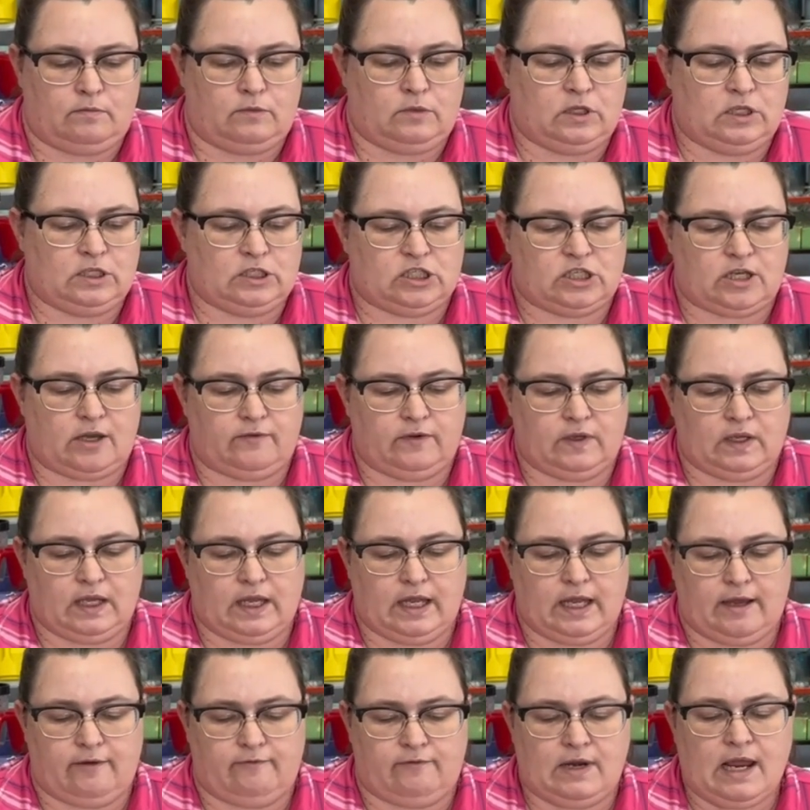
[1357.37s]
The shelving I
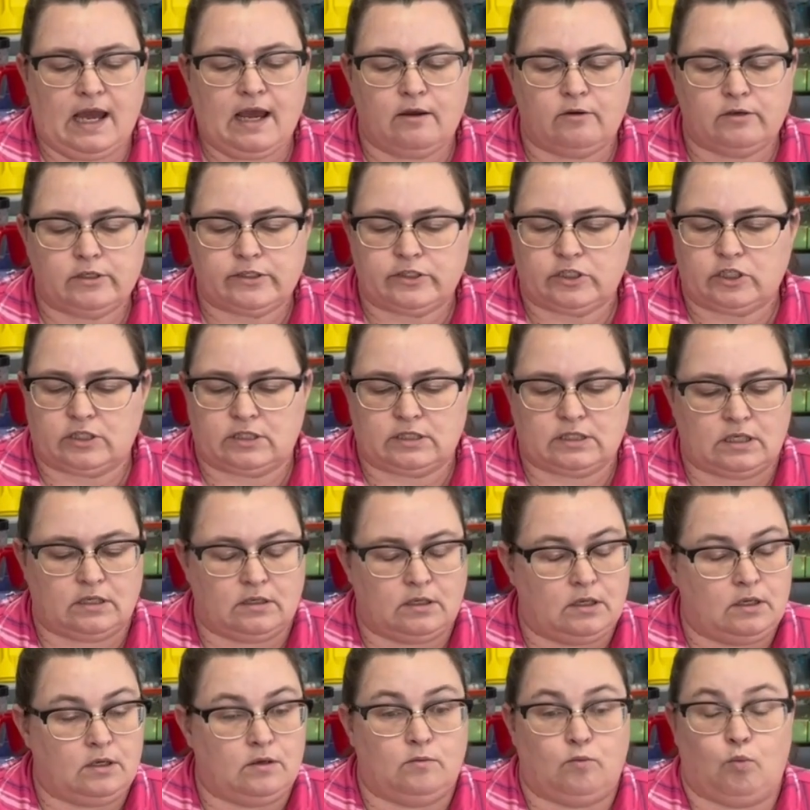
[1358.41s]
have now is just
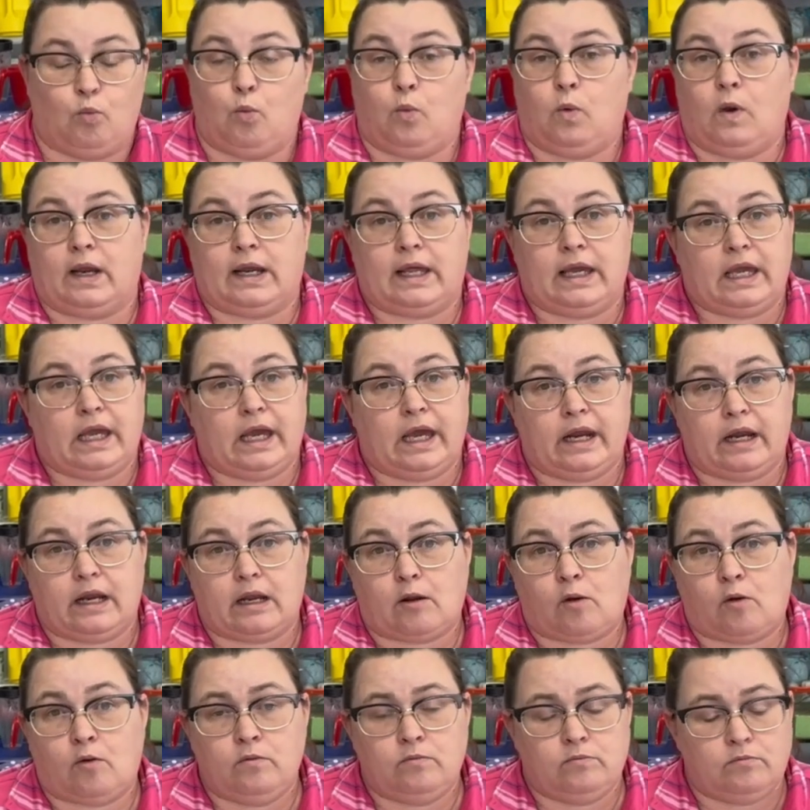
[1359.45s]
what I had at
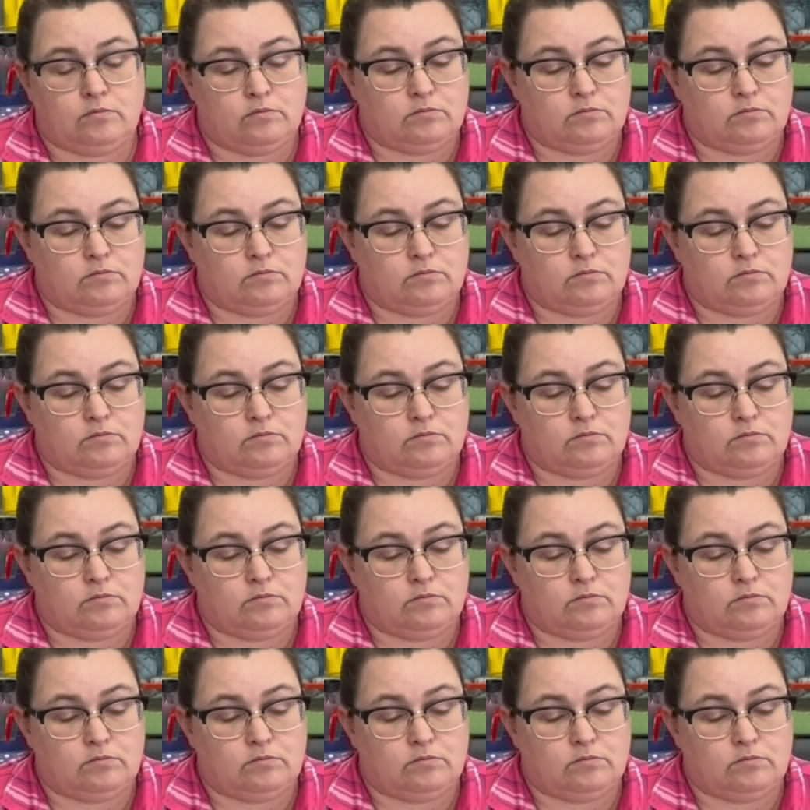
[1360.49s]
home